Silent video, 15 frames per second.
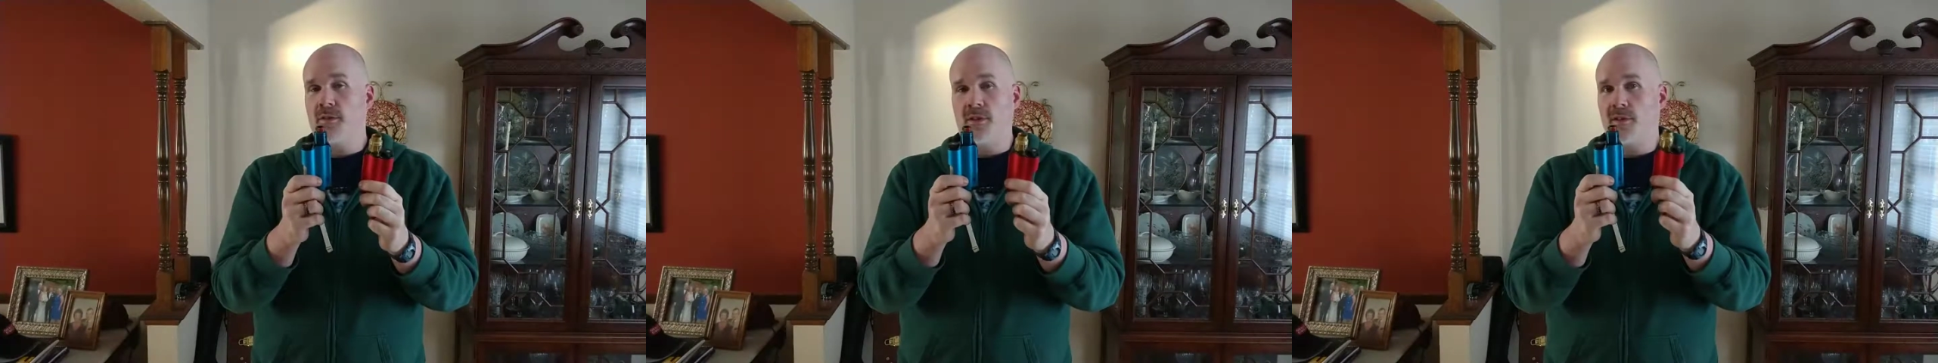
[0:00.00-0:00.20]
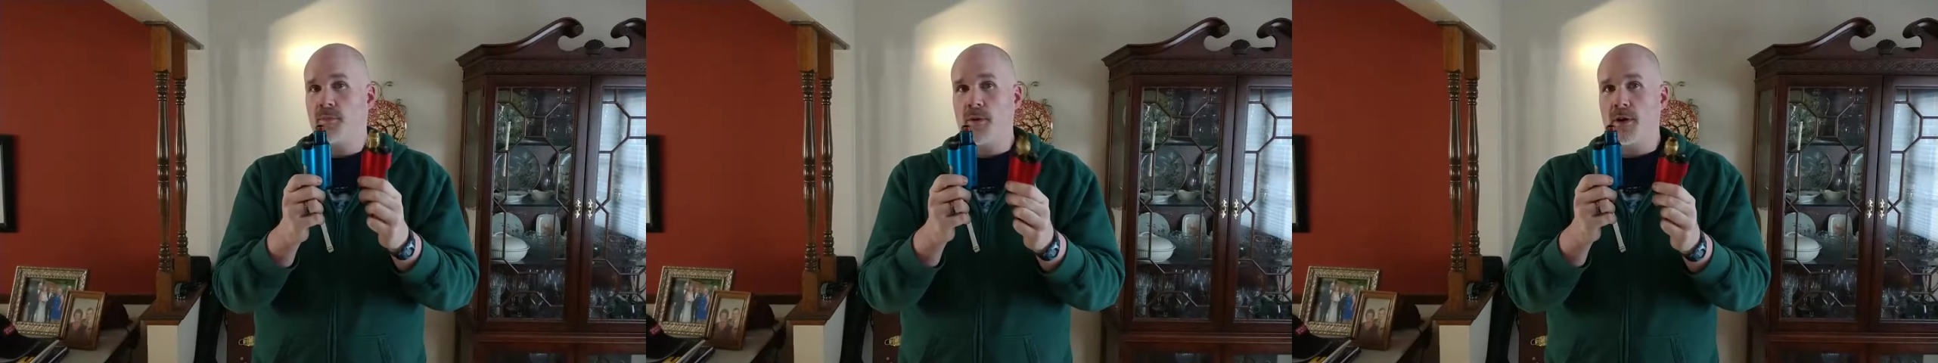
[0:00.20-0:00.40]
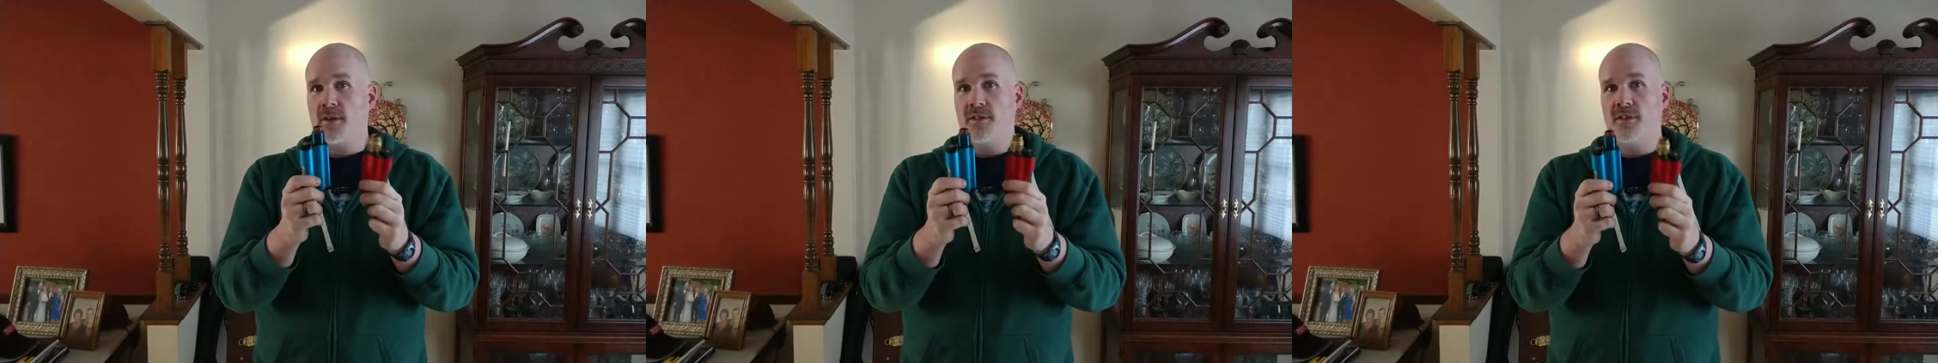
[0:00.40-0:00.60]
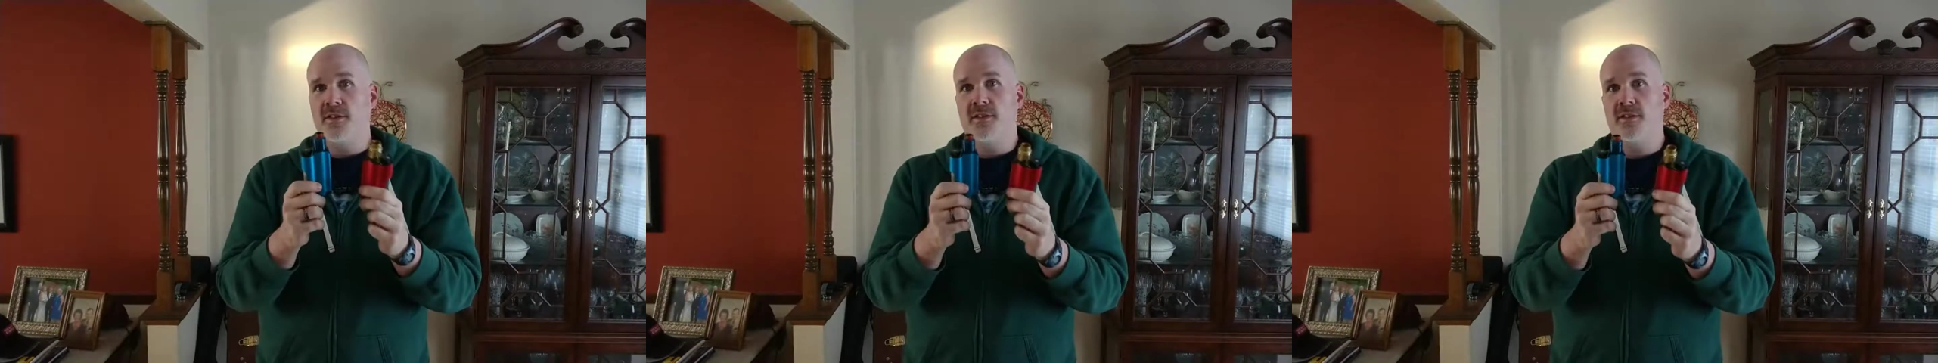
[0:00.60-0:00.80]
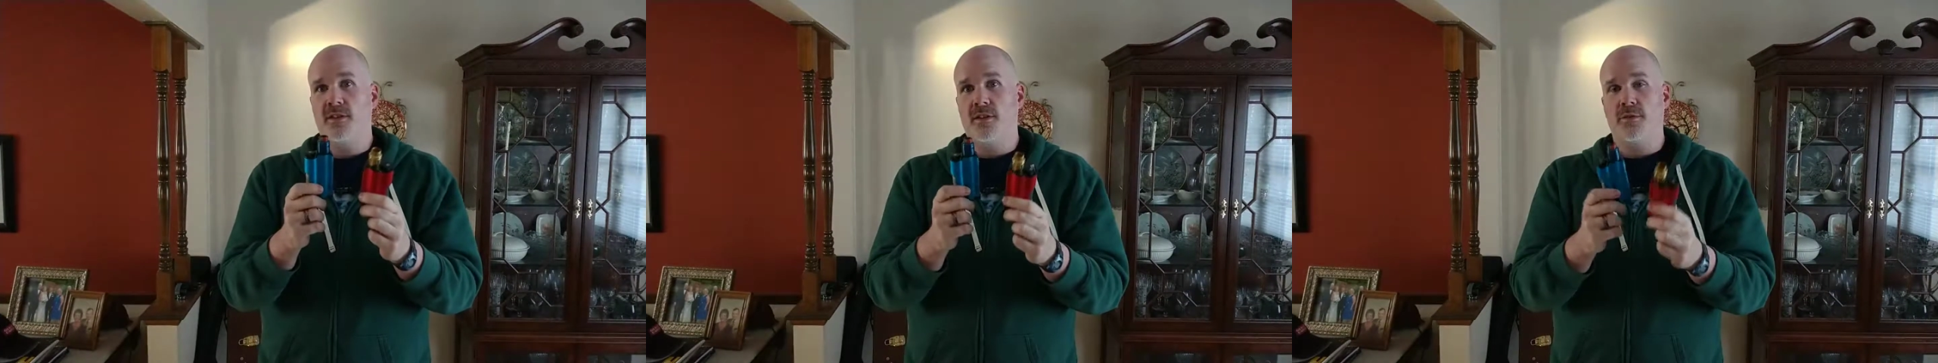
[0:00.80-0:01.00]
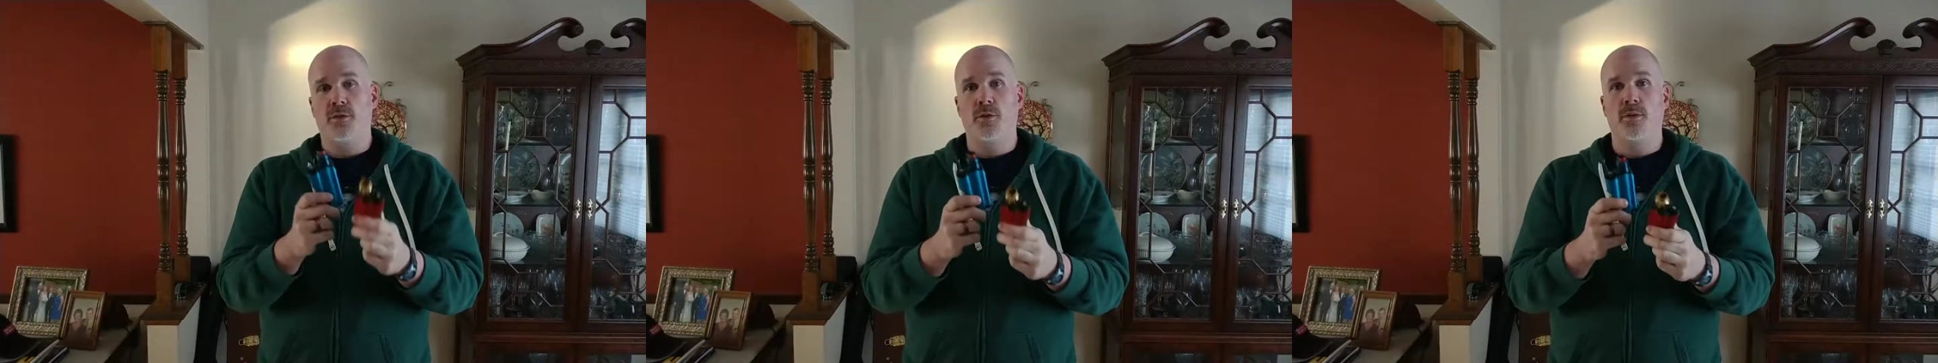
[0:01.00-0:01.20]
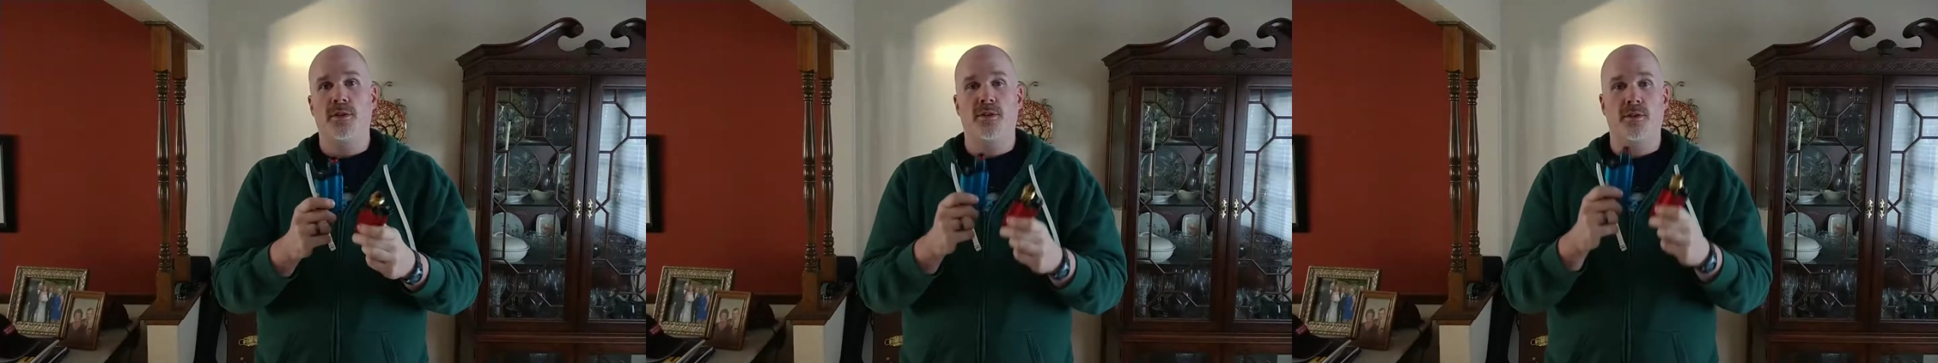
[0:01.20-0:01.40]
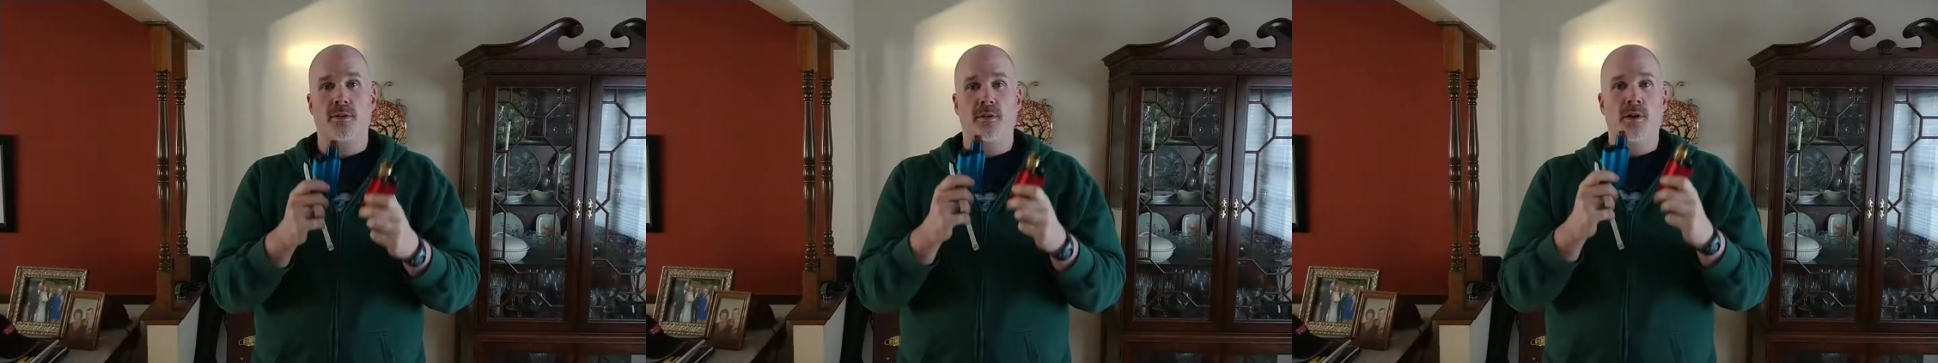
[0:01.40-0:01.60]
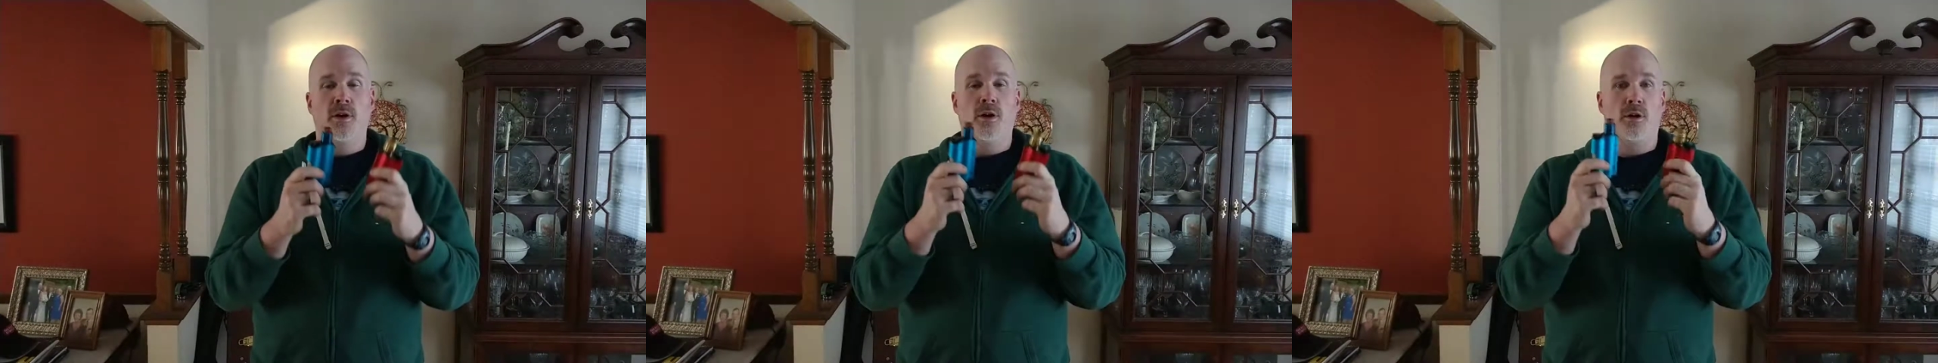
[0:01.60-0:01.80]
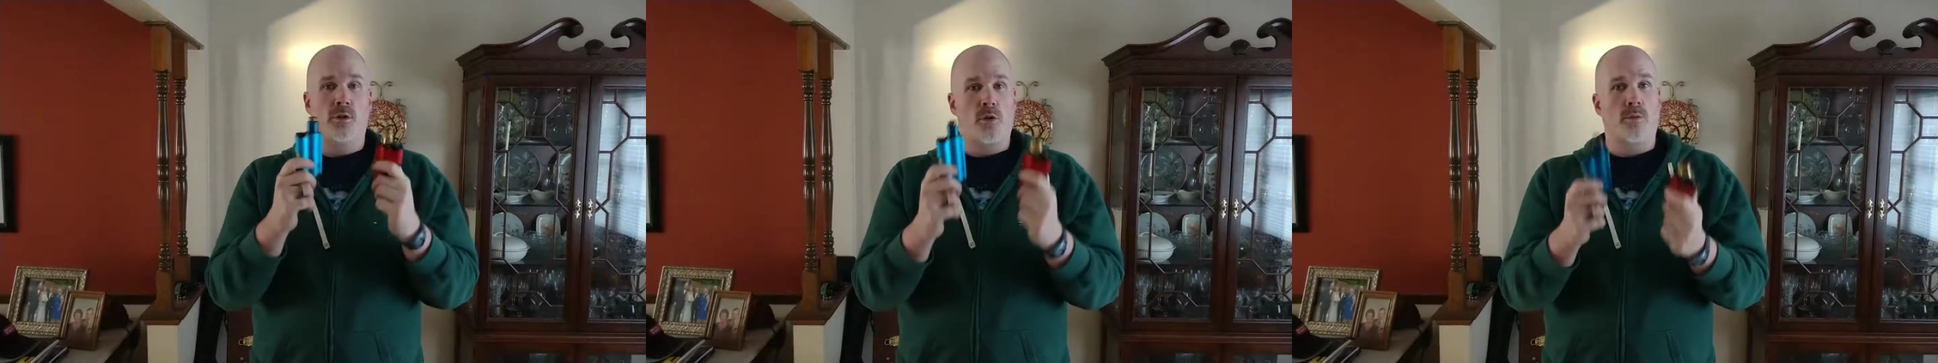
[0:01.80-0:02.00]
experiences. If you either
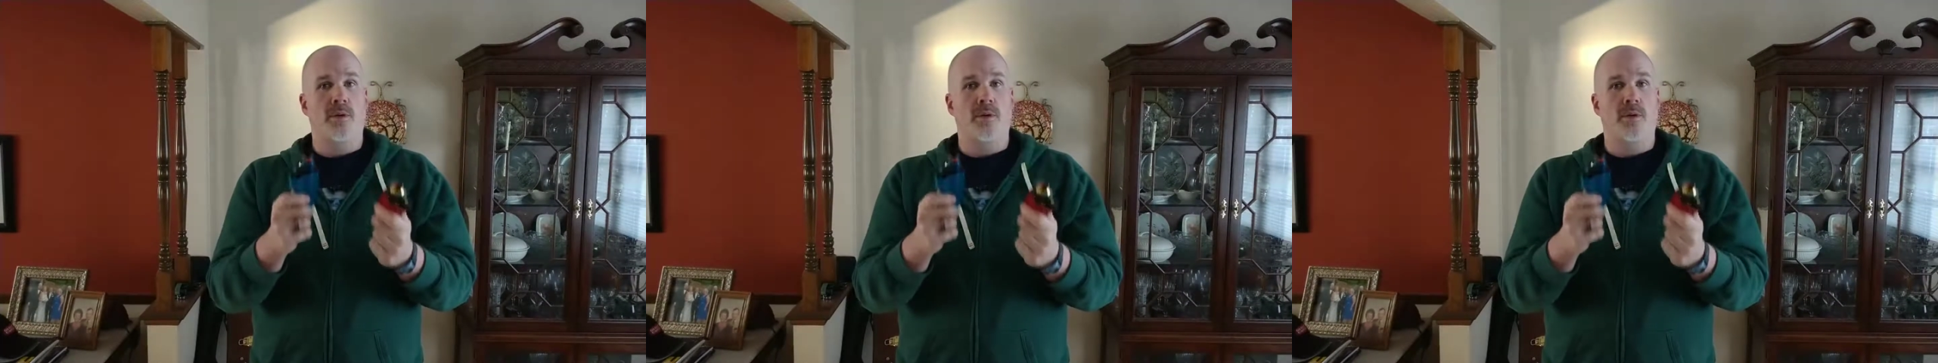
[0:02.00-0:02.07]
are